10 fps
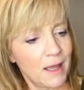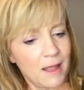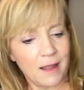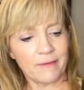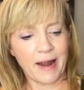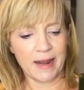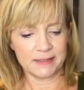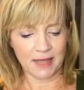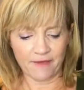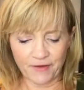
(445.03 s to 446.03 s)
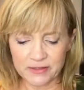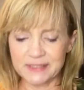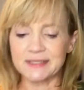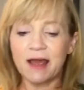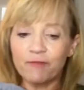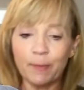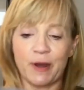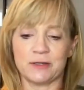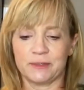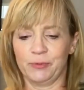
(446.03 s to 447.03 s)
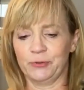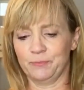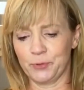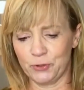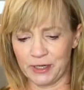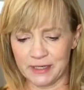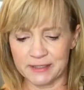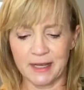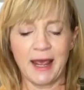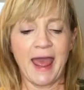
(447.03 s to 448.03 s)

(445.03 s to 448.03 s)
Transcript: All right, I found several pairs of booties,